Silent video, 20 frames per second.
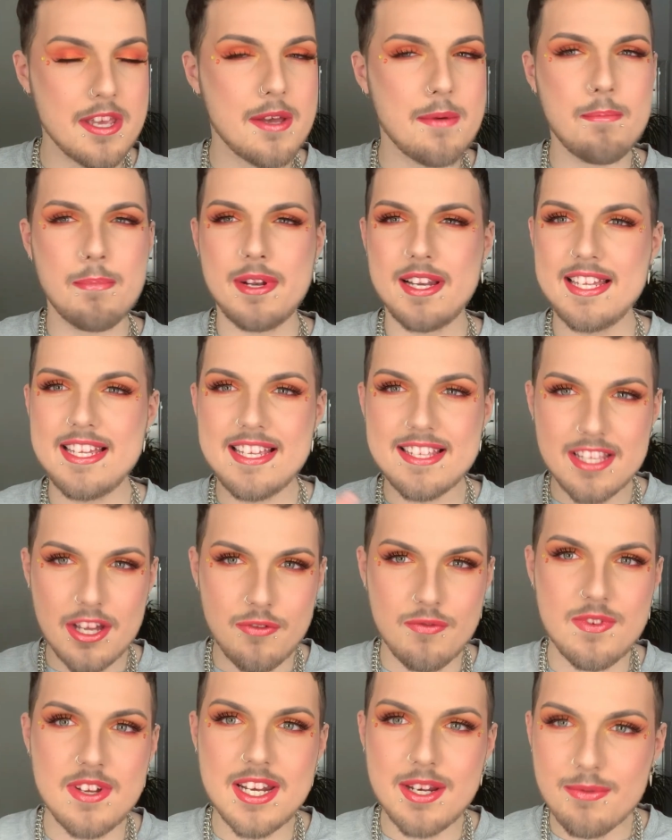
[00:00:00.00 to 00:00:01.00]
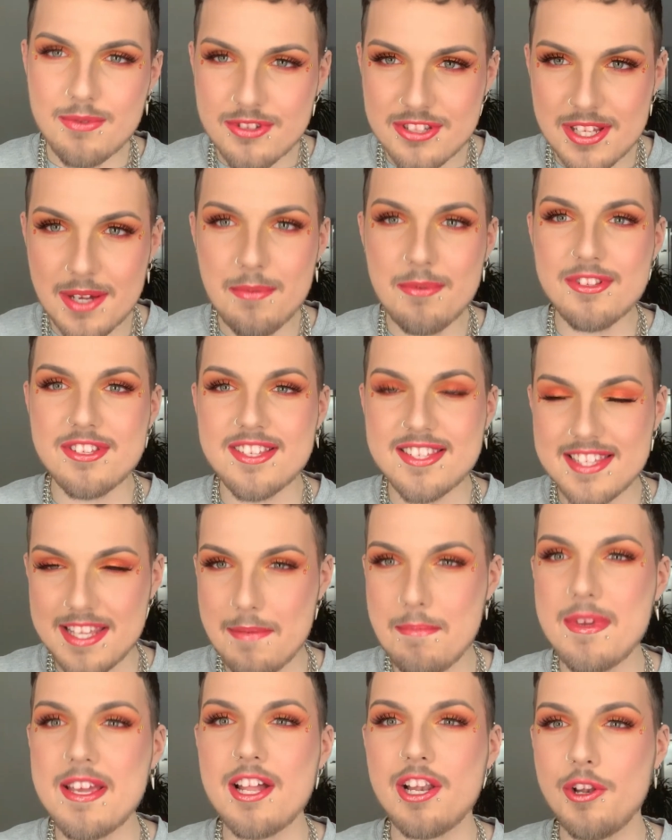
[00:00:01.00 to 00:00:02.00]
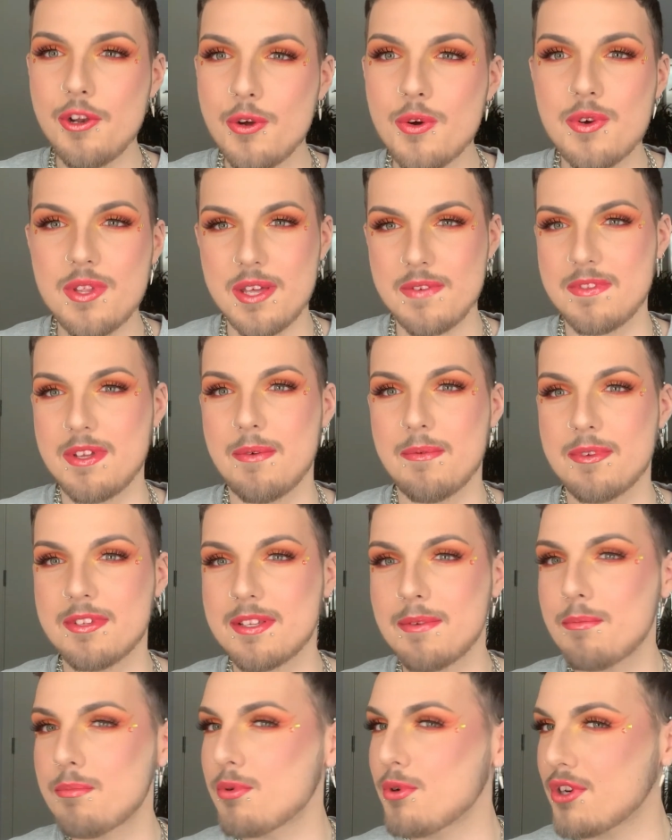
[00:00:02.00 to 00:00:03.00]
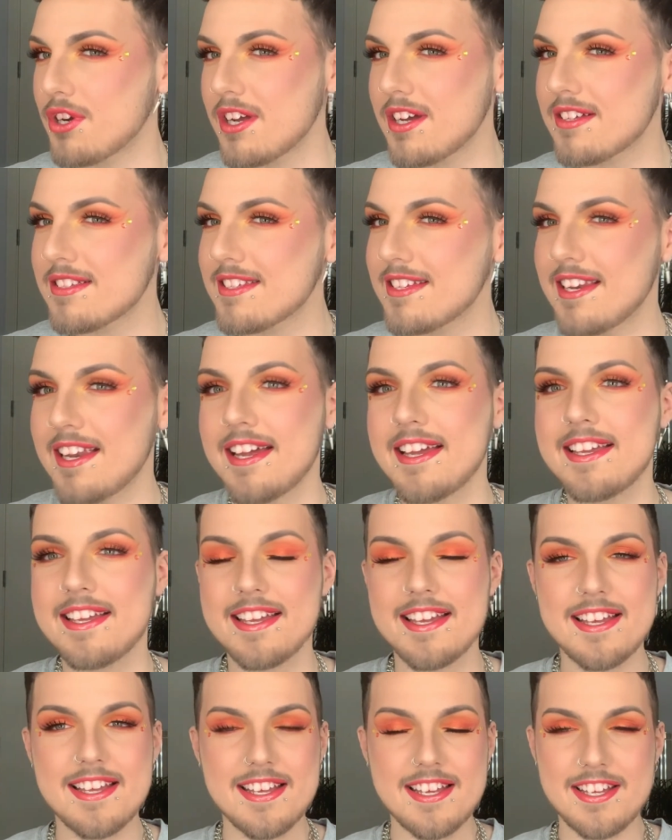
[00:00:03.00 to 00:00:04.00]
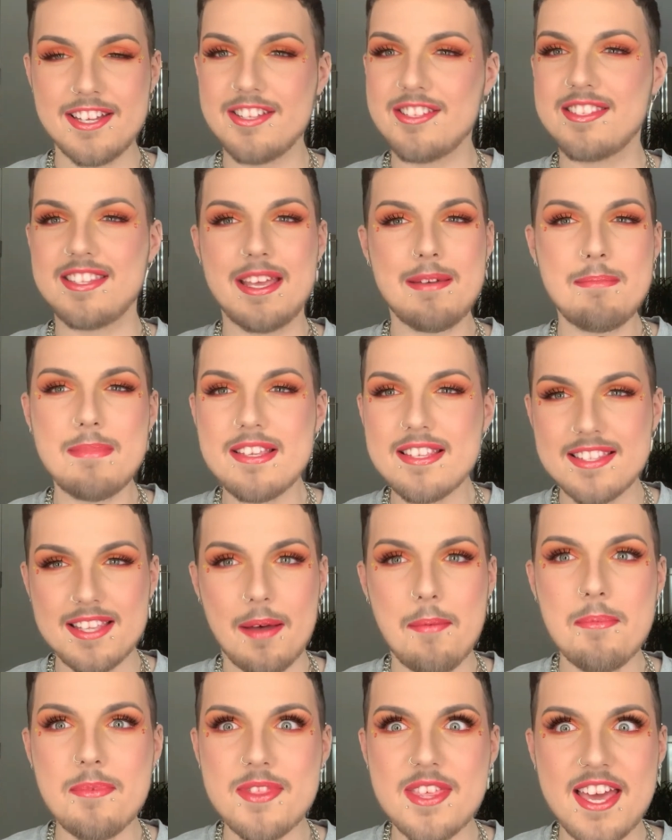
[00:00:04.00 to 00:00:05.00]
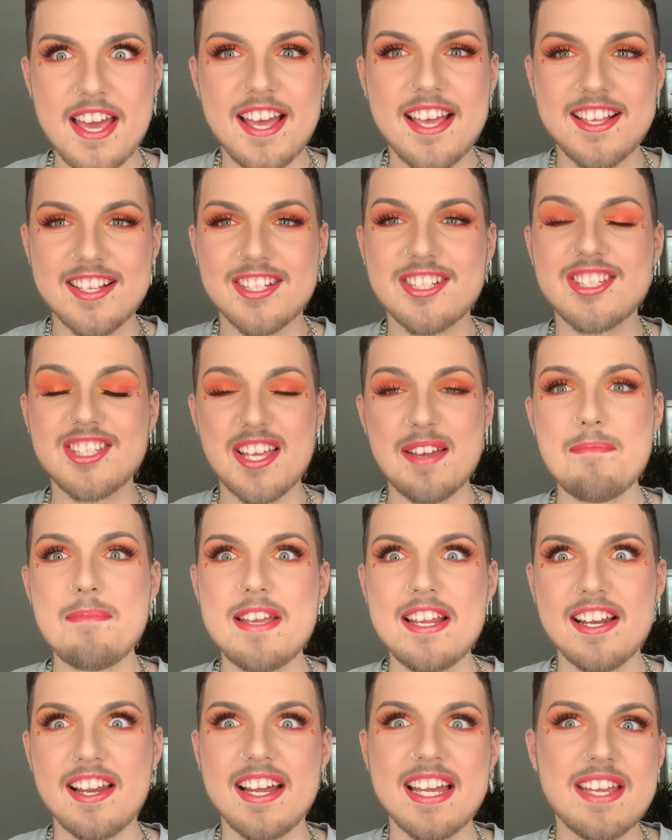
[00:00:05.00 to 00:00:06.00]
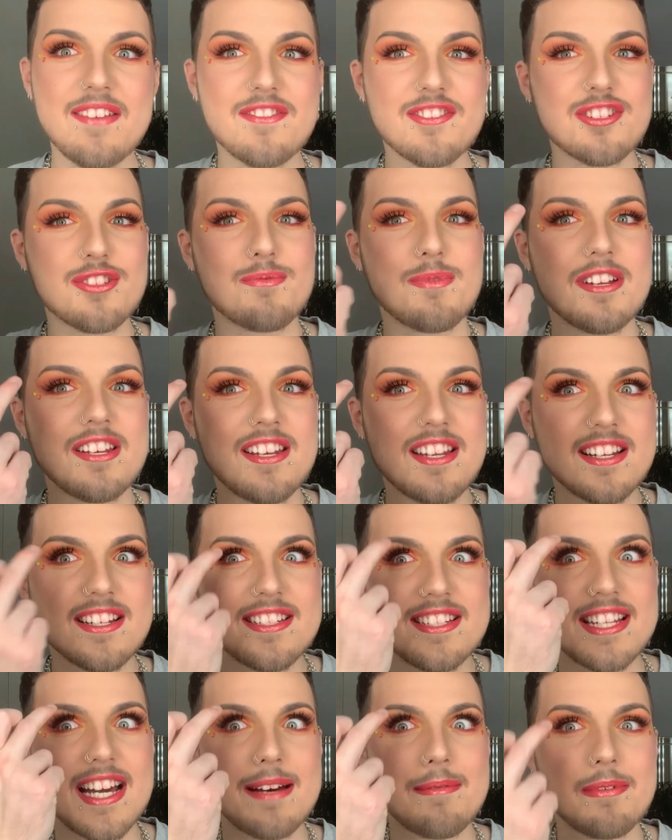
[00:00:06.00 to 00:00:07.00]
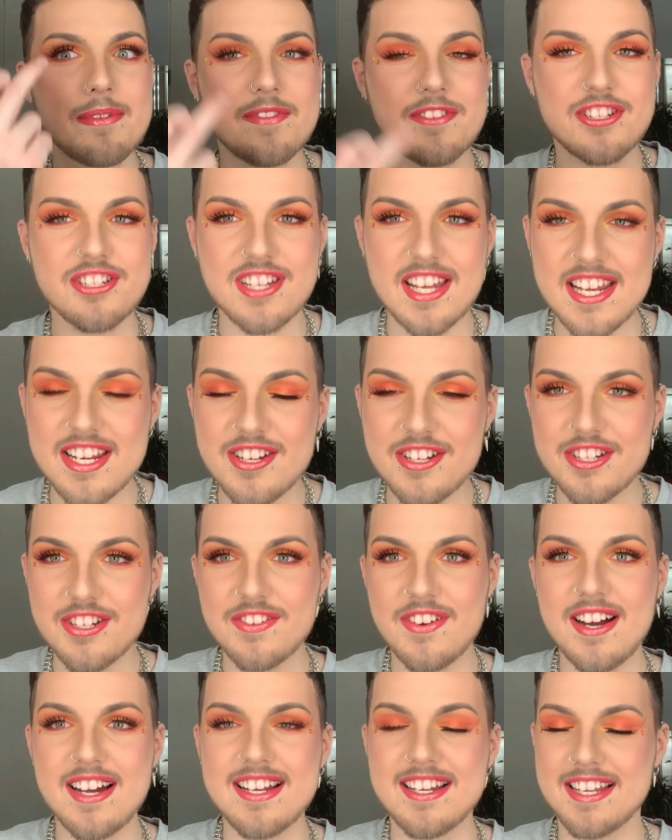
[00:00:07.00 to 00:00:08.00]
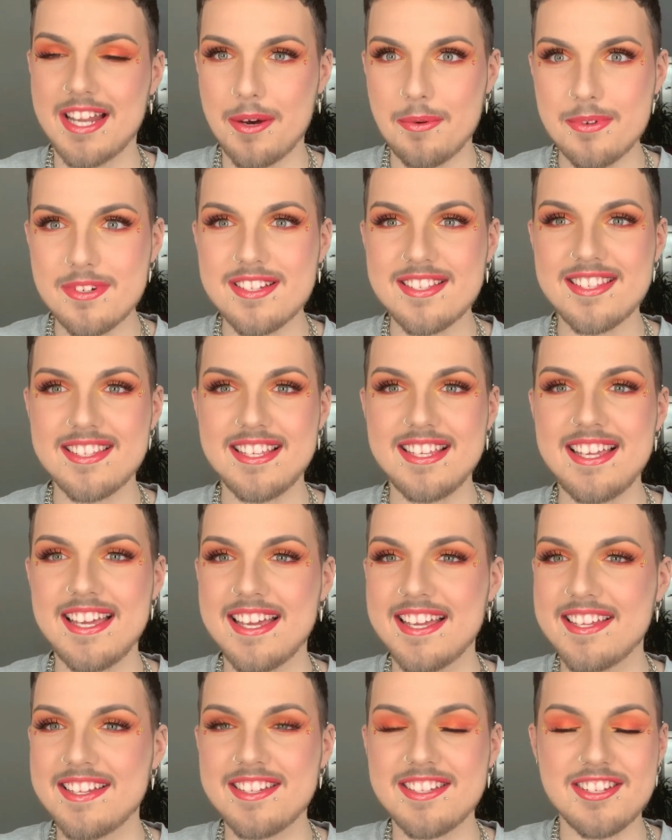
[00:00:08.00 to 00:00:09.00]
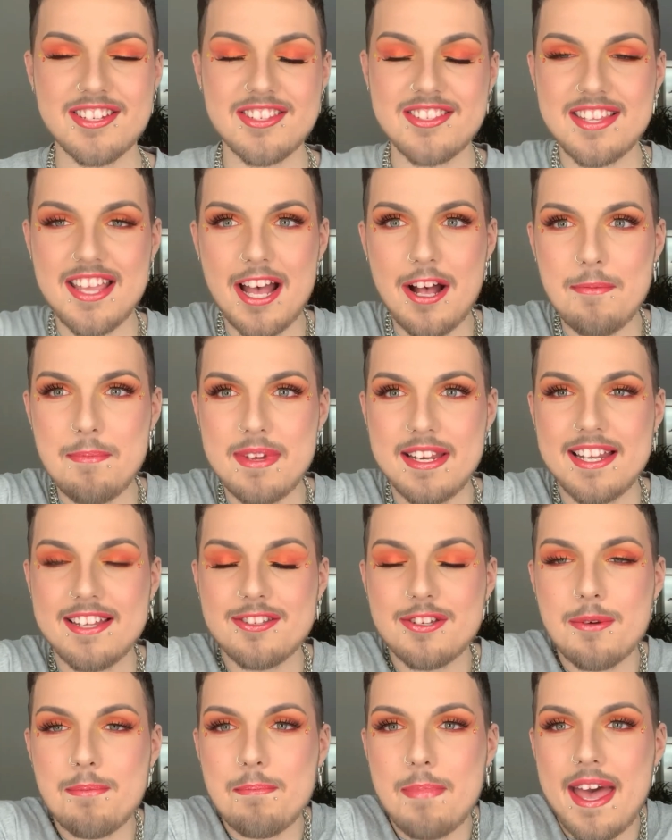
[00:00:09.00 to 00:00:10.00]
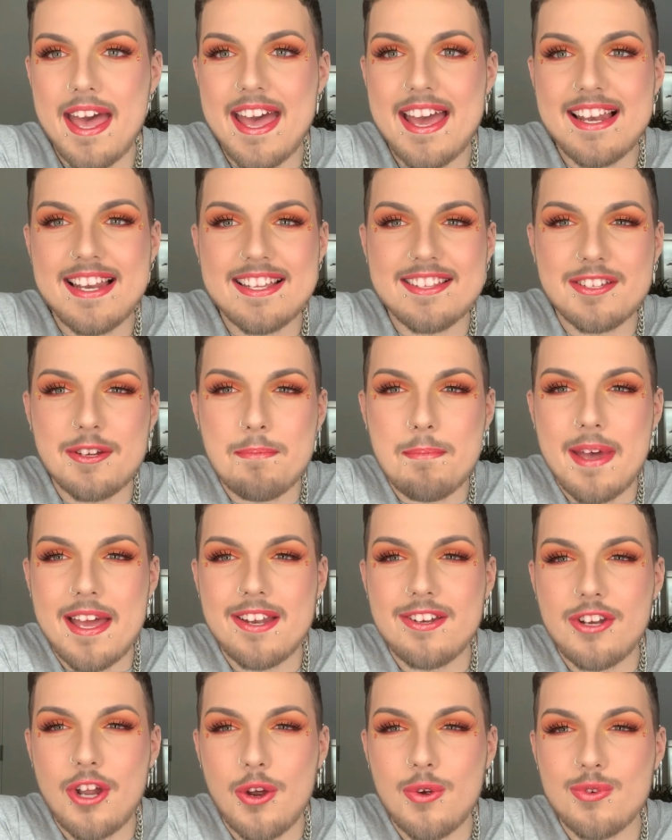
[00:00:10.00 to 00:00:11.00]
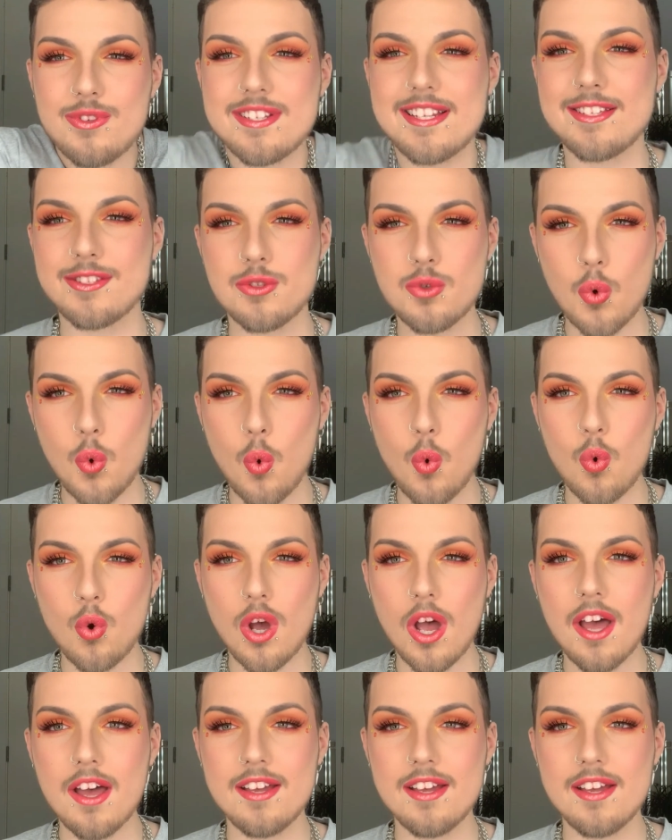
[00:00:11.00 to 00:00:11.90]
Please, I really want someone to send me a look they've done with some product. Like, send me something. Just send me even just one dab of a shade on your eyelid. I want to see it. Just tell me. Let's compare. Let's compare notes. Let's talk.